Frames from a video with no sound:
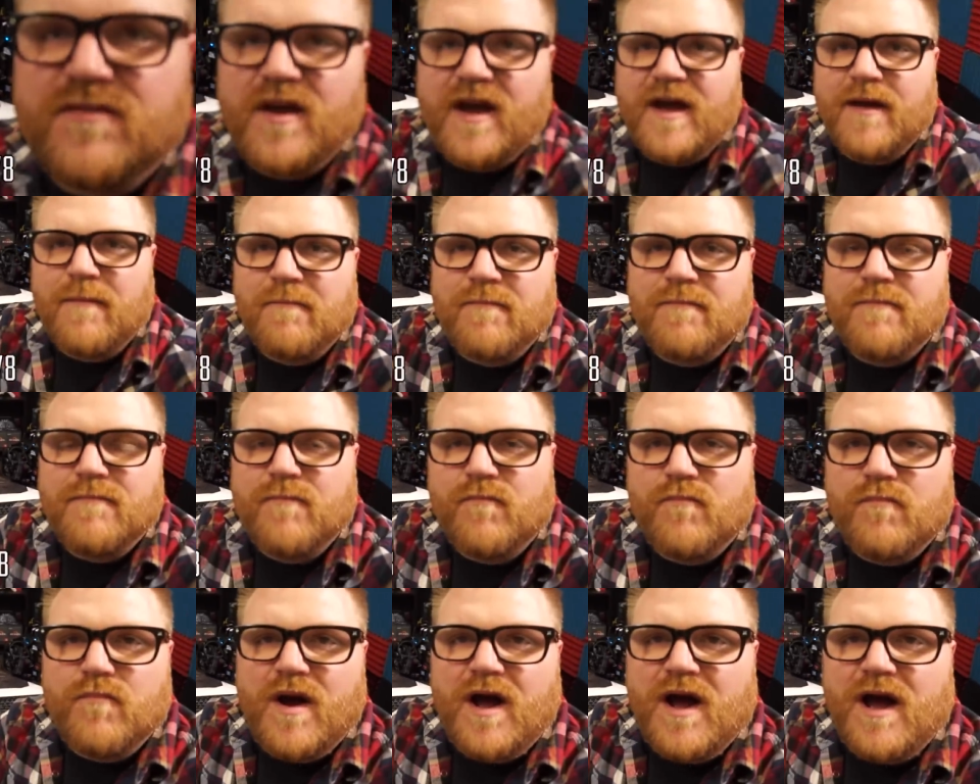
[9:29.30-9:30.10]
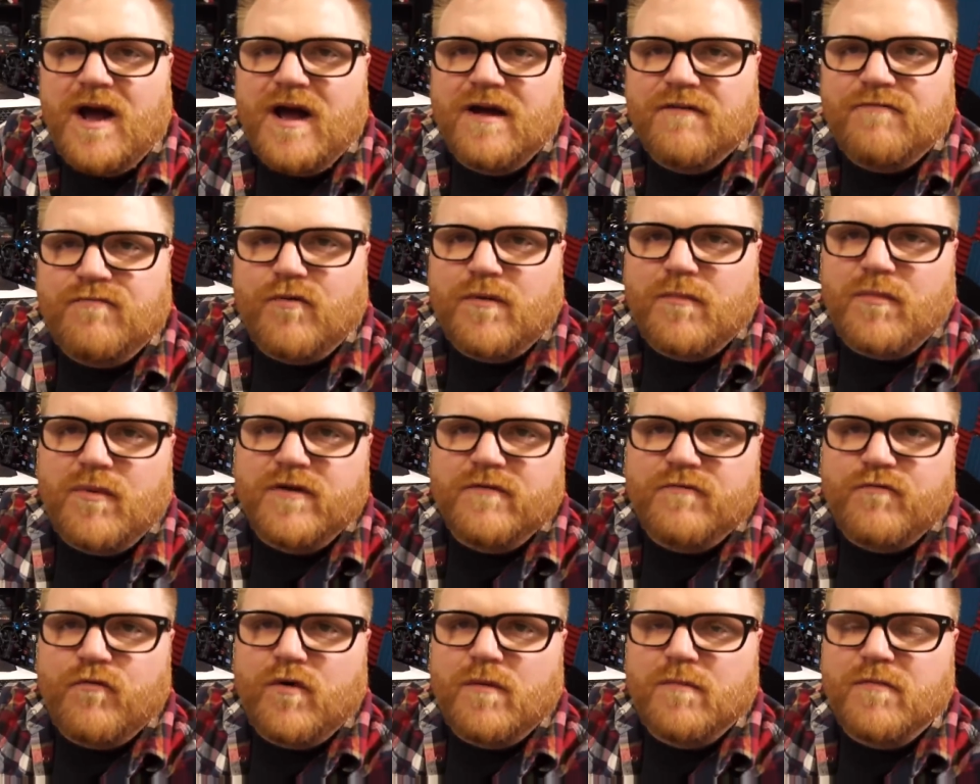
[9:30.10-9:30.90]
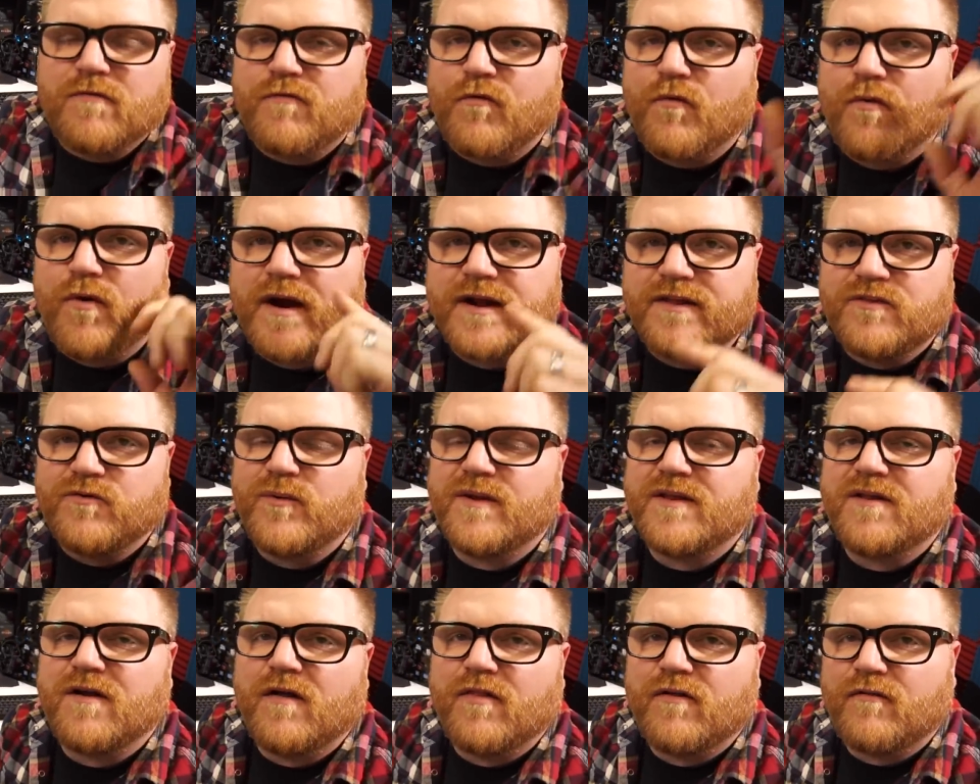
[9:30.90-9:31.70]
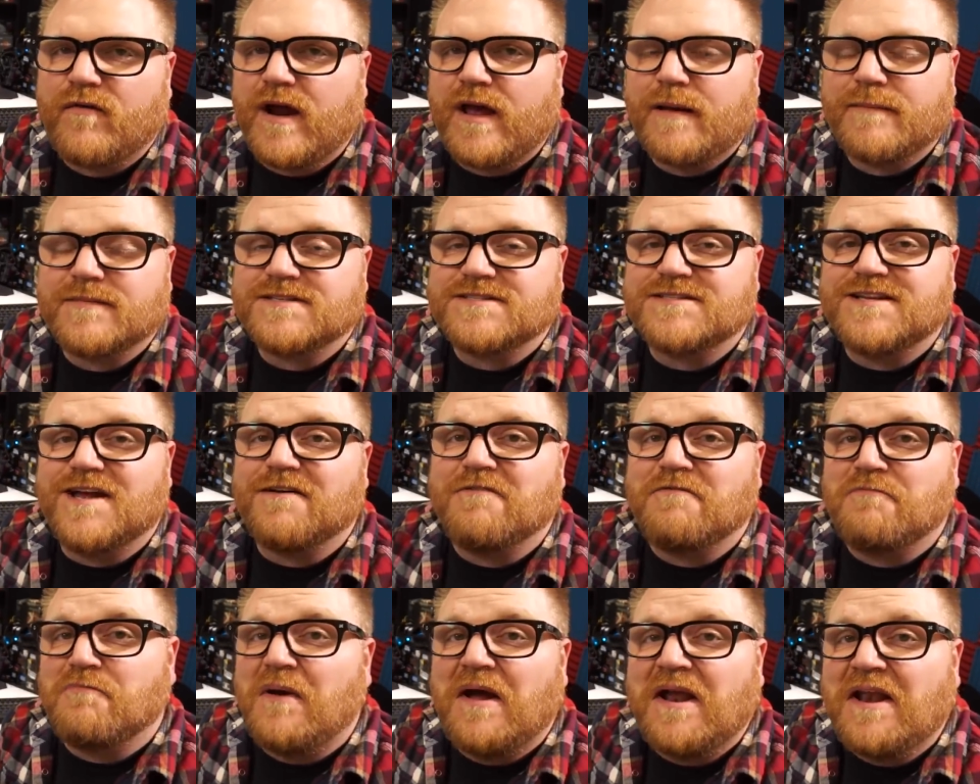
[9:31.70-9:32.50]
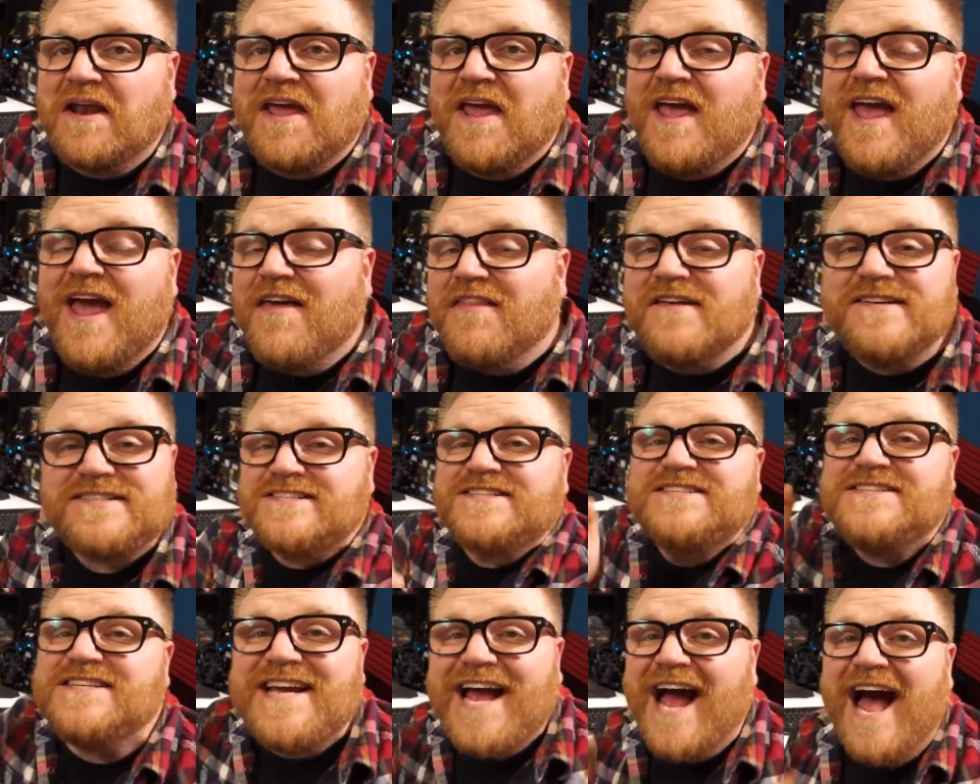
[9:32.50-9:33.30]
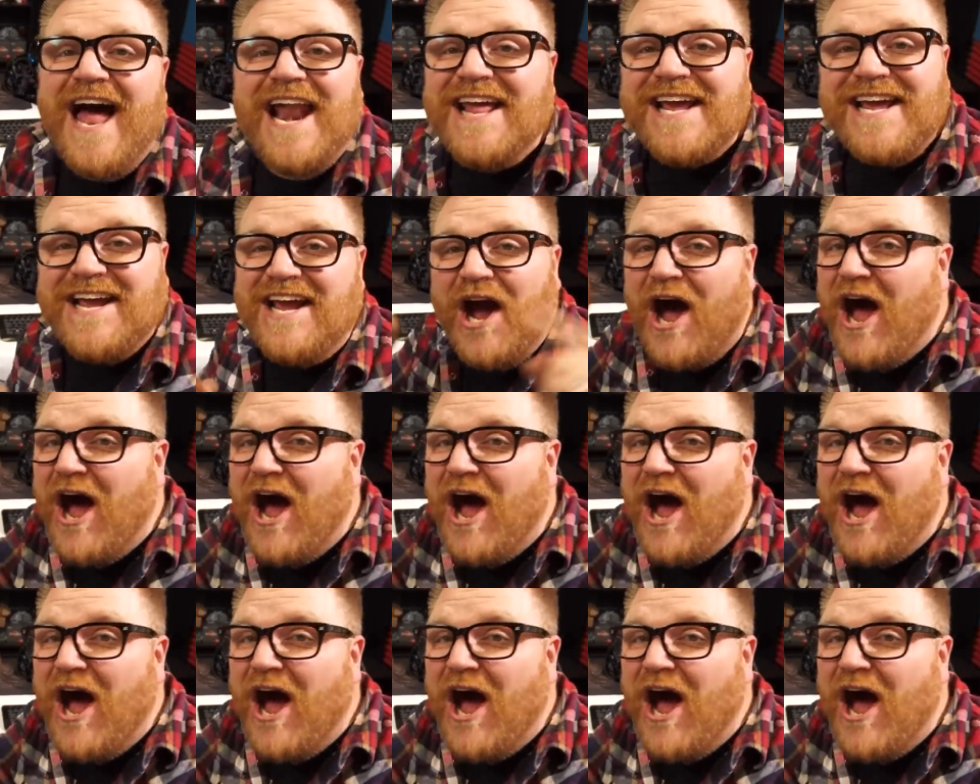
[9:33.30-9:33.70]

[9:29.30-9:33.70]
time, 4.4 uh, before I tweaked all the RAM and stuff. But this is the kind of